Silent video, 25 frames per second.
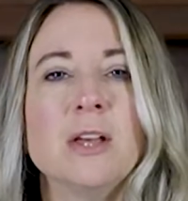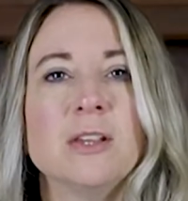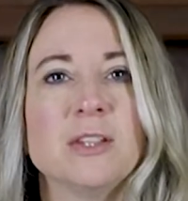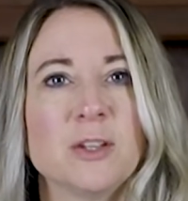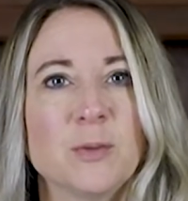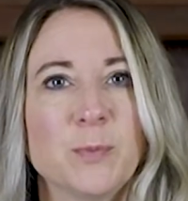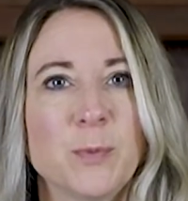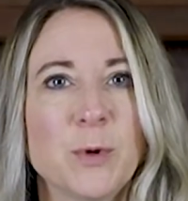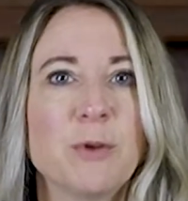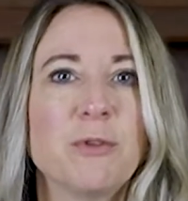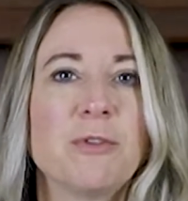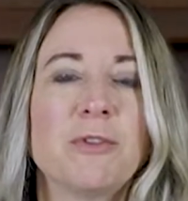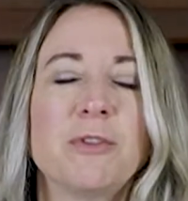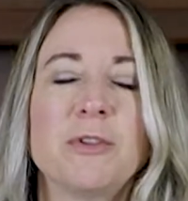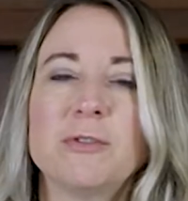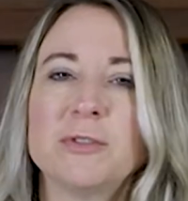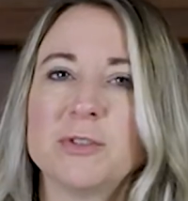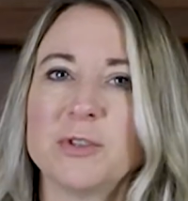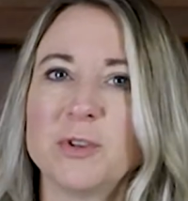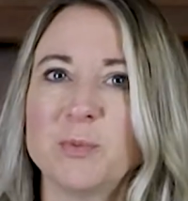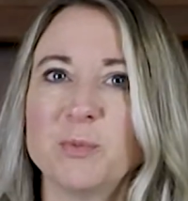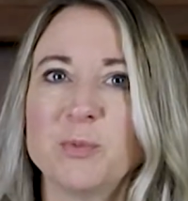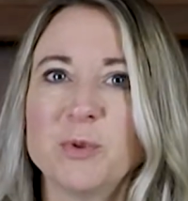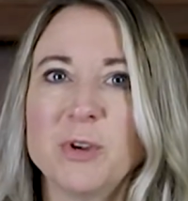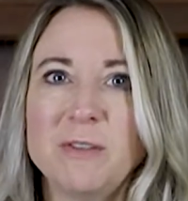So both of those
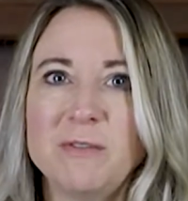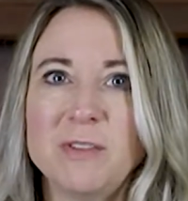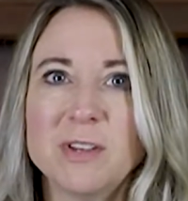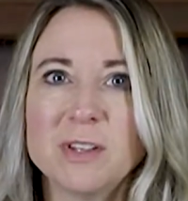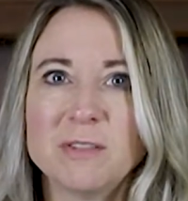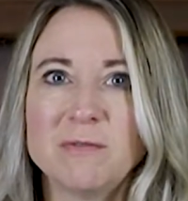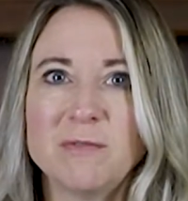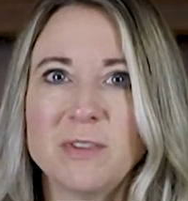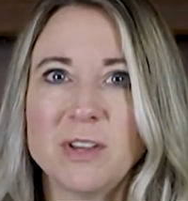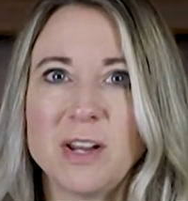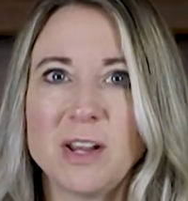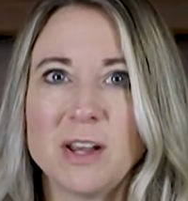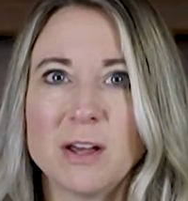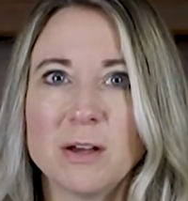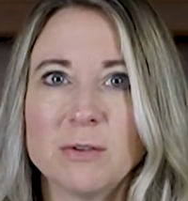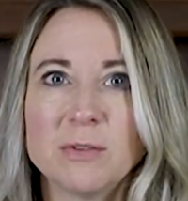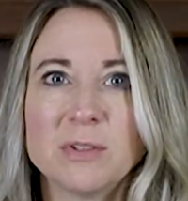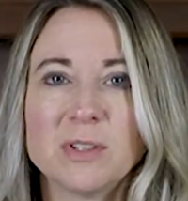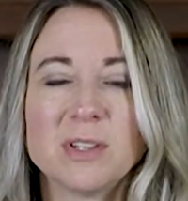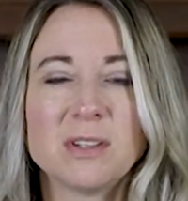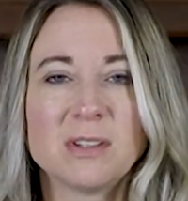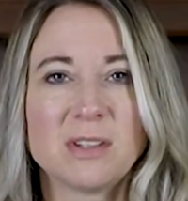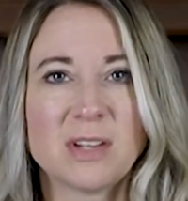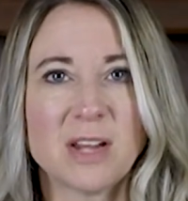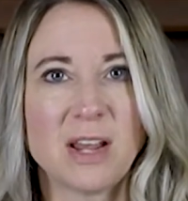are in previous
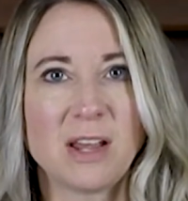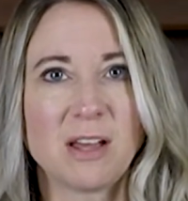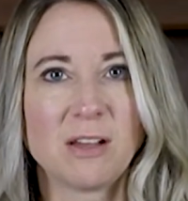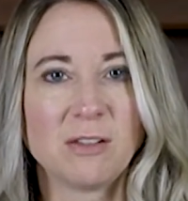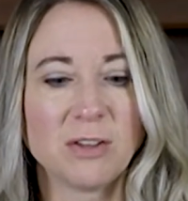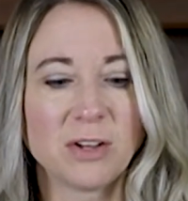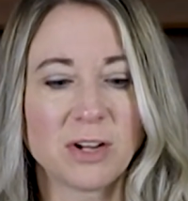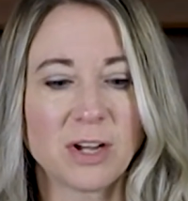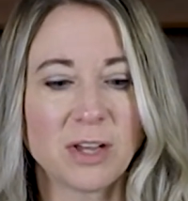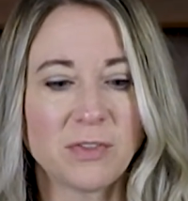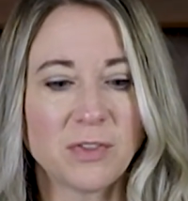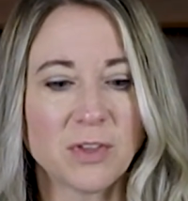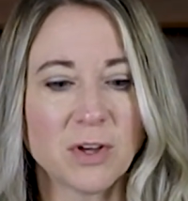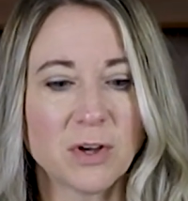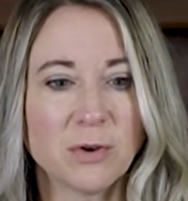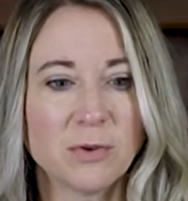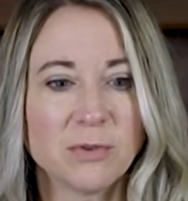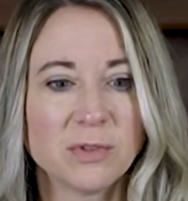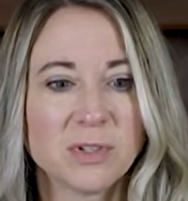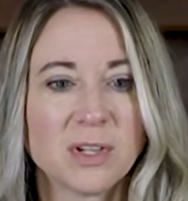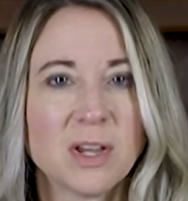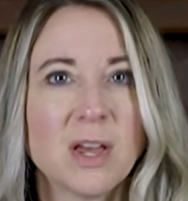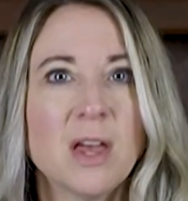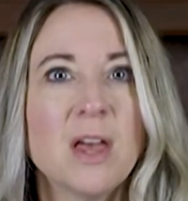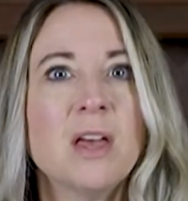videos. Take a look at
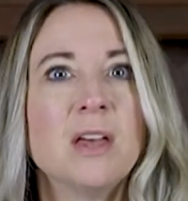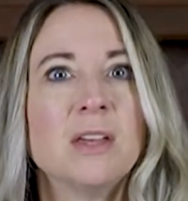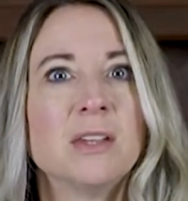those.